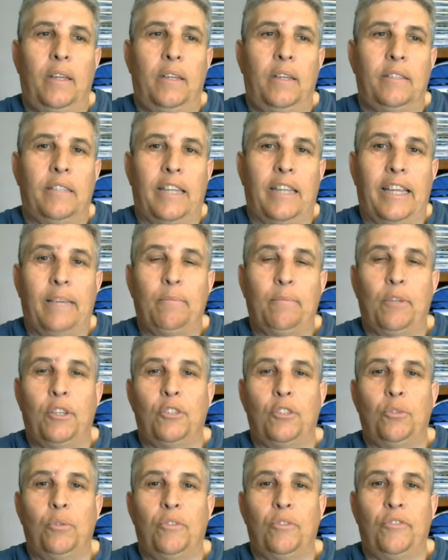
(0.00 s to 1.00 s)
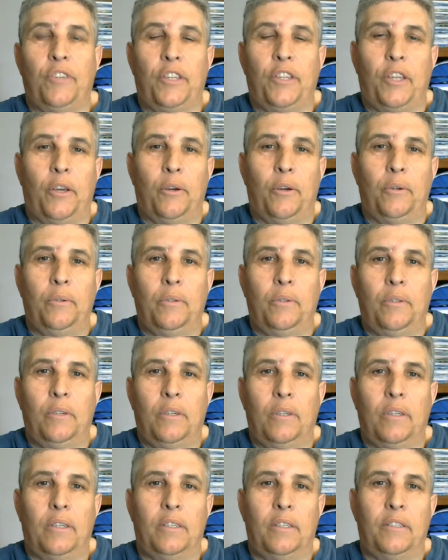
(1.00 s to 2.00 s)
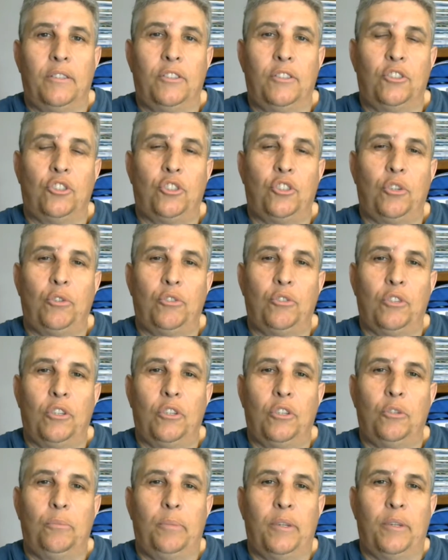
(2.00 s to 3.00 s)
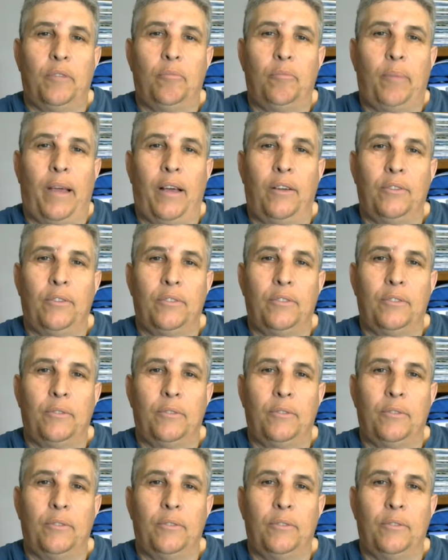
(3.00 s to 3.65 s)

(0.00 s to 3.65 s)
Today I'm going to do a video that shows a little bit about